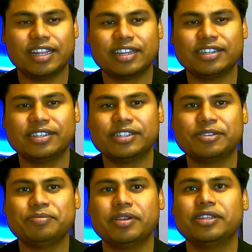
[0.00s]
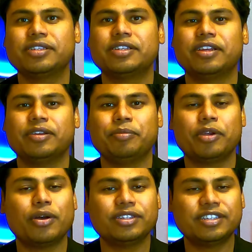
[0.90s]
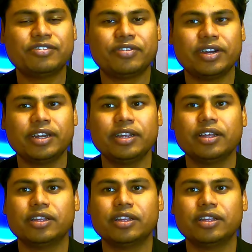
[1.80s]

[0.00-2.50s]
healthcare system is because it's free.